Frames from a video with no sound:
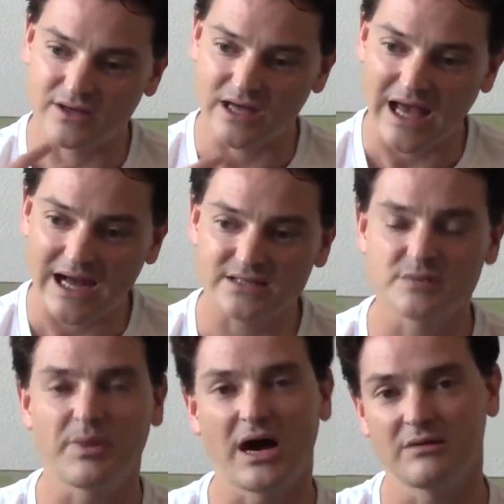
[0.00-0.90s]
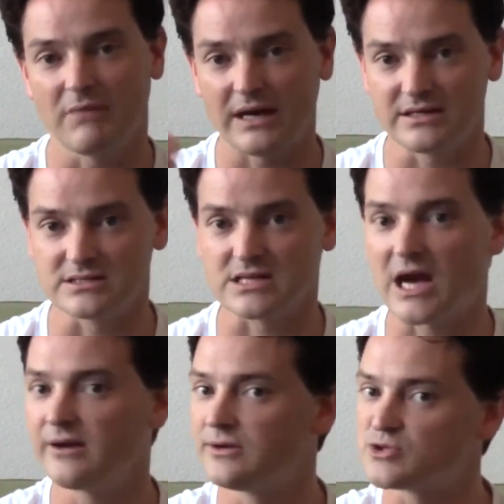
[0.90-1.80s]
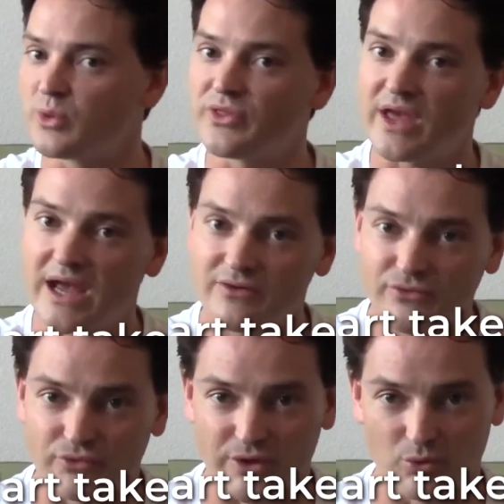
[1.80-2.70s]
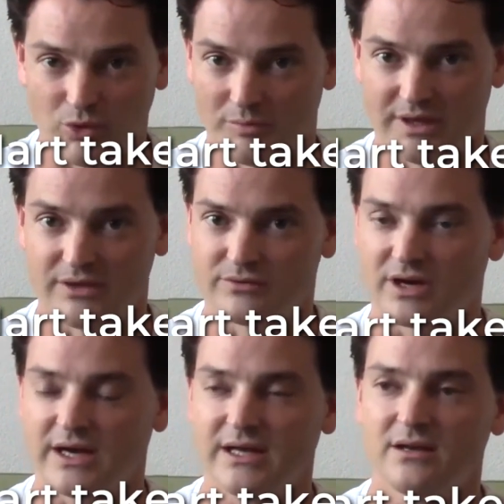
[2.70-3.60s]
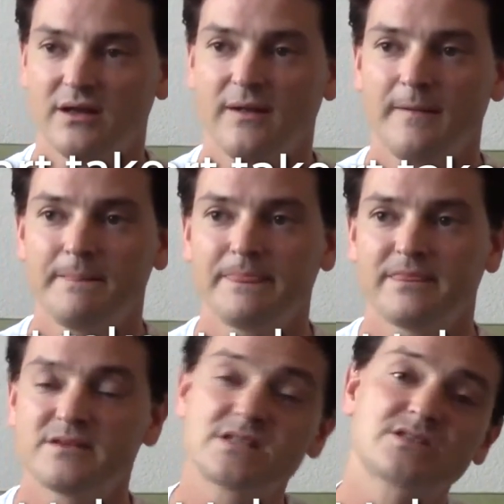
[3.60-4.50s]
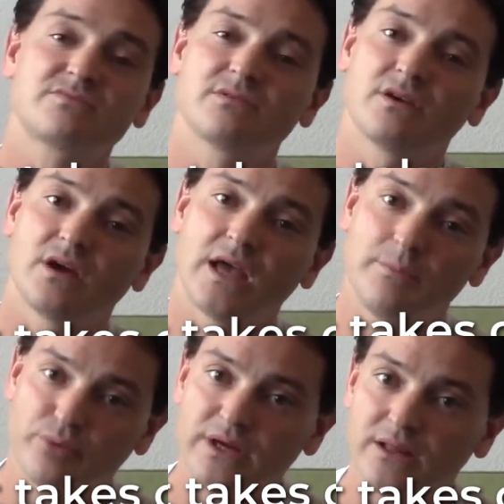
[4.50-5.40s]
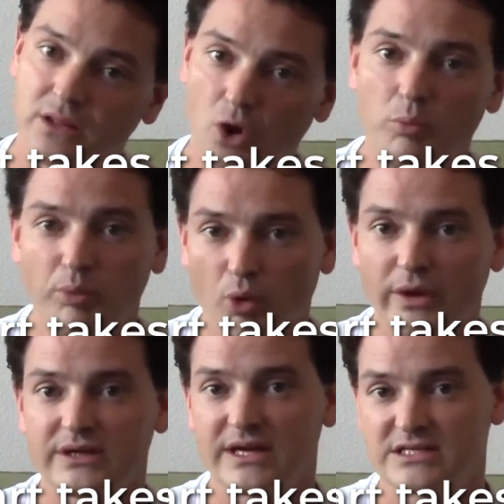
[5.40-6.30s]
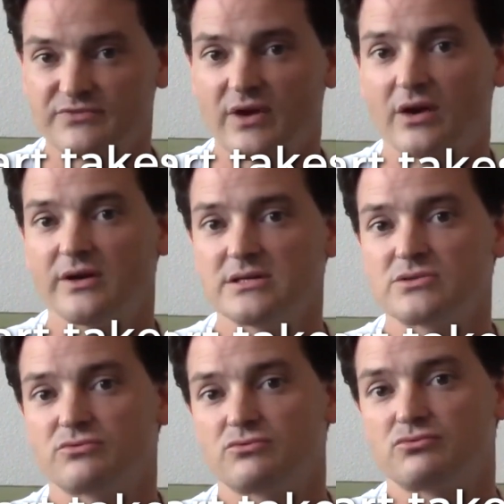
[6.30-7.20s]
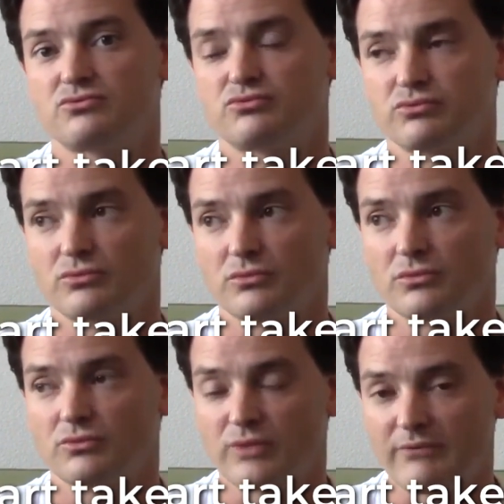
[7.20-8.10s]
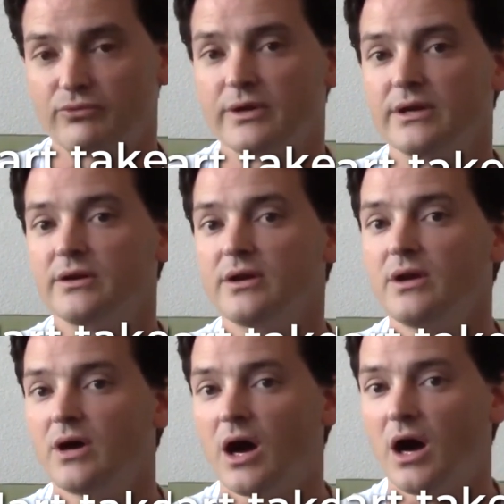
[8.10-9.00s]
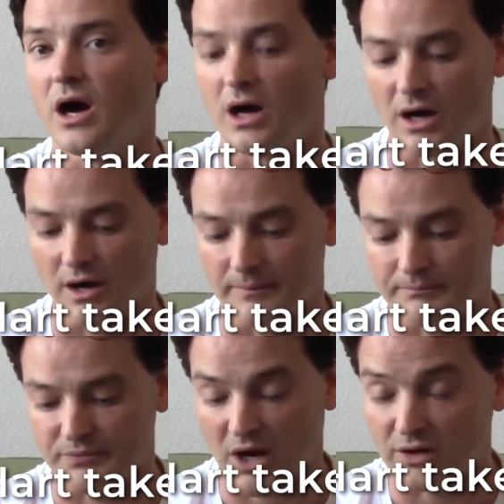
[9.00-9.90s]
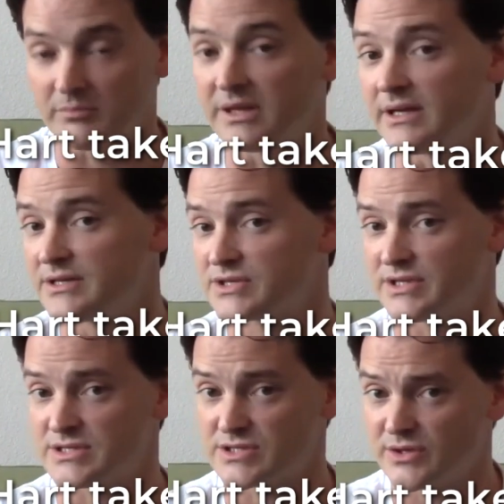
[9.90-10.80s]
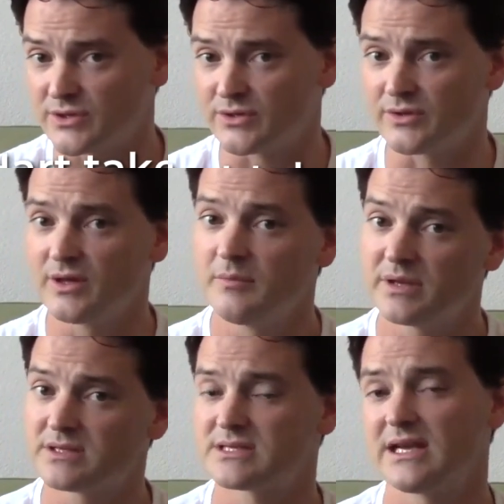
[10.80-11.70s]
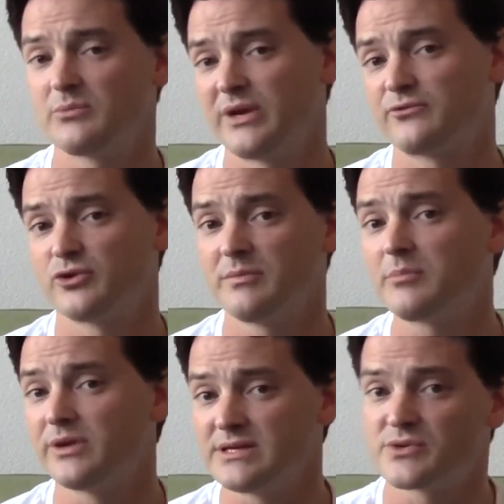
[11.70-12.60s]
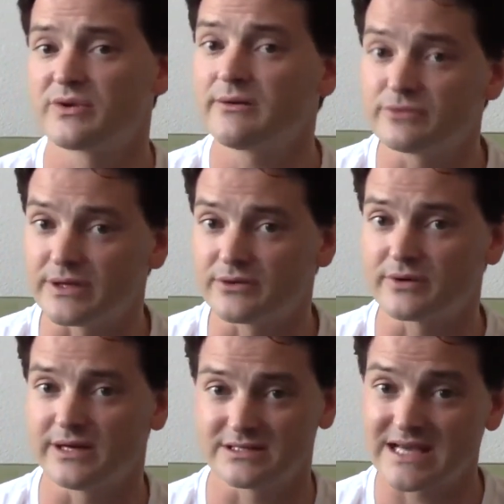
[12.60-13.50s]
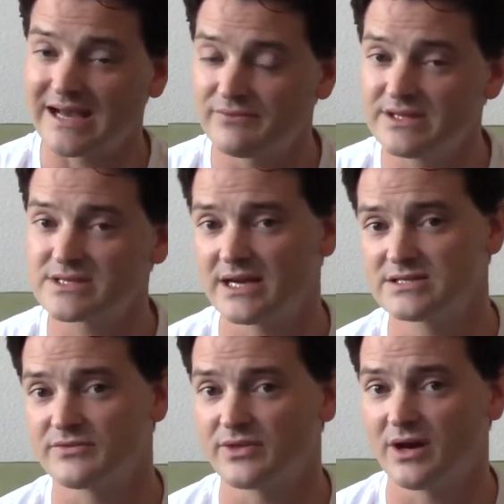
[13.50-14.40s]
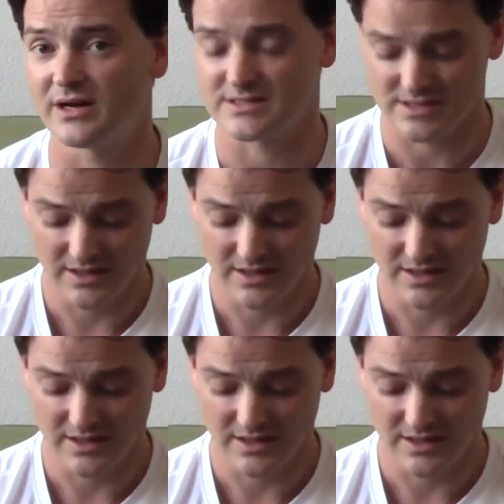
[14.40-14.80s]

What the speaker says: act upon my desires with every woman, right? This is a pretty low point as far as Reverend Hartman is concerned, because again we have to remember he's a reverend, right? To have these kinds of thoughts,